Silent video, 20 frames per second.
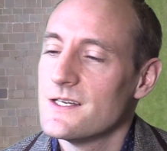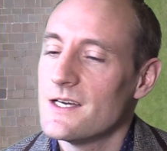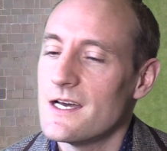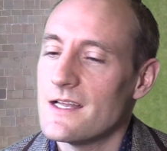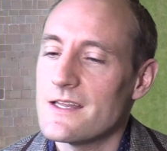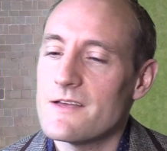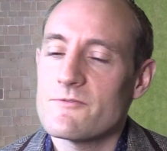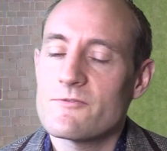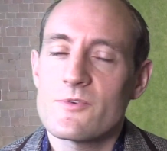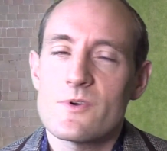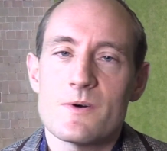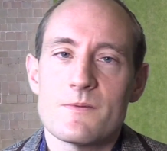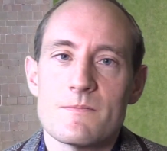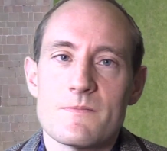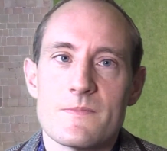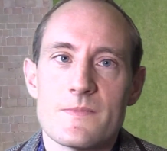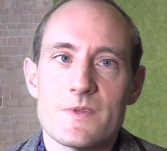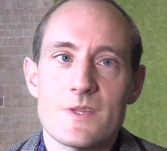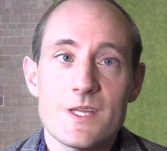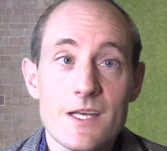And then
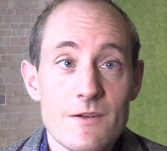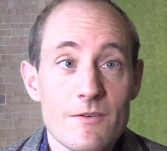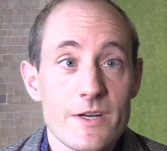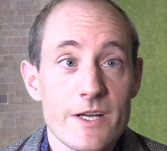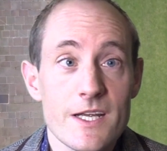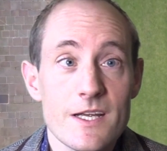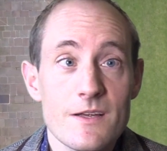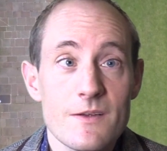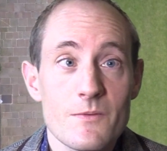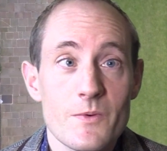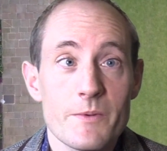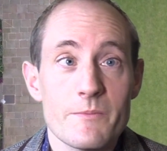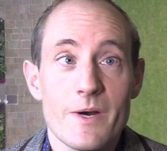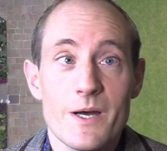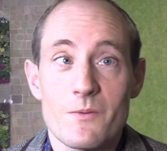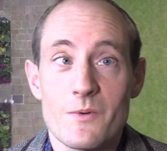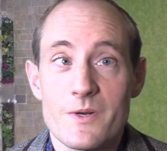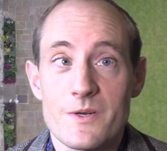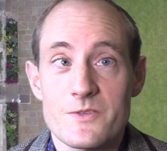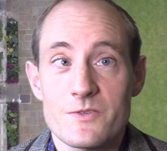from theory, we
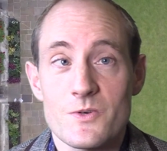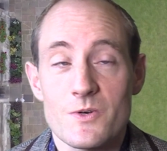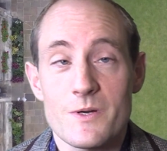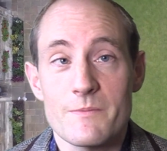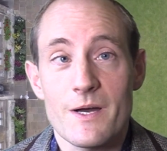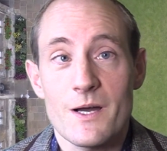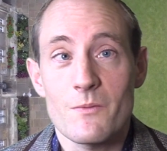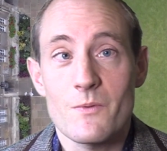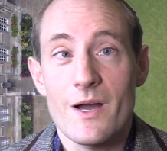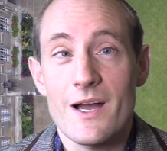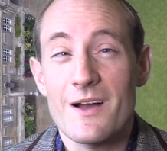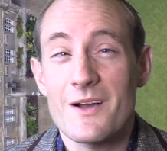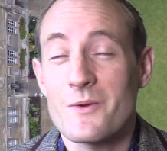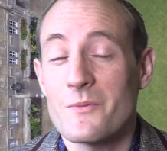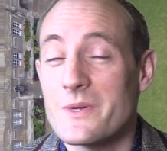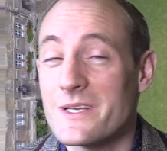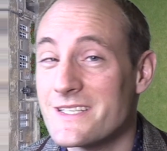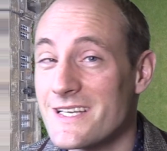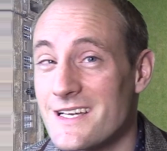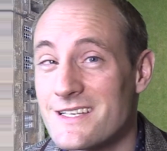might want to talk about, well, how can
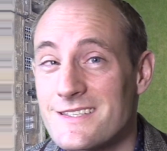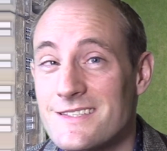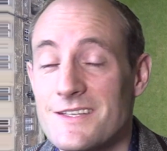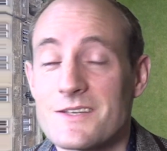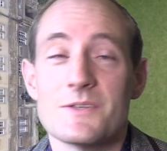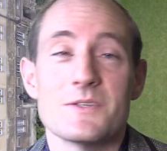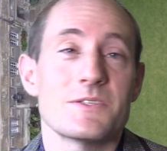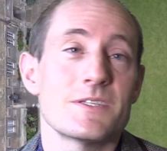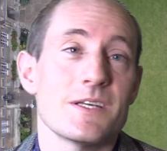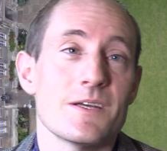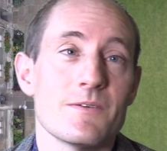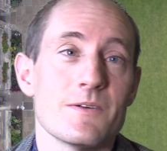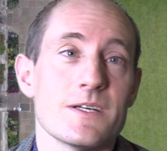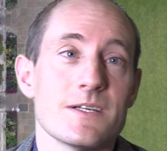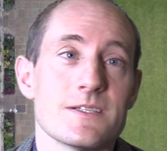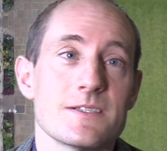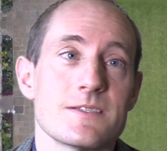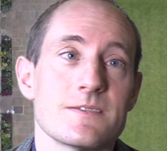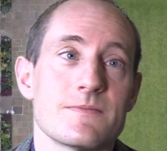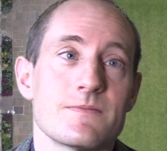we test those
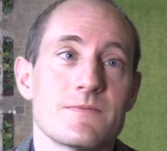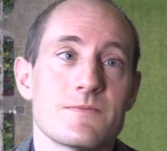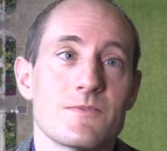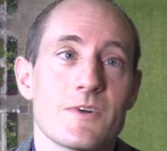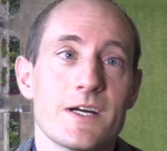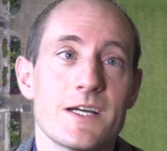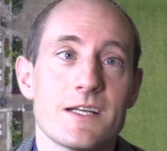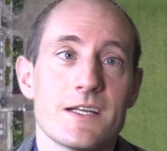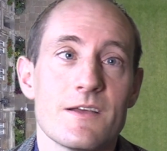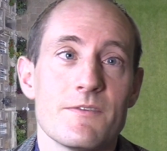theories, right?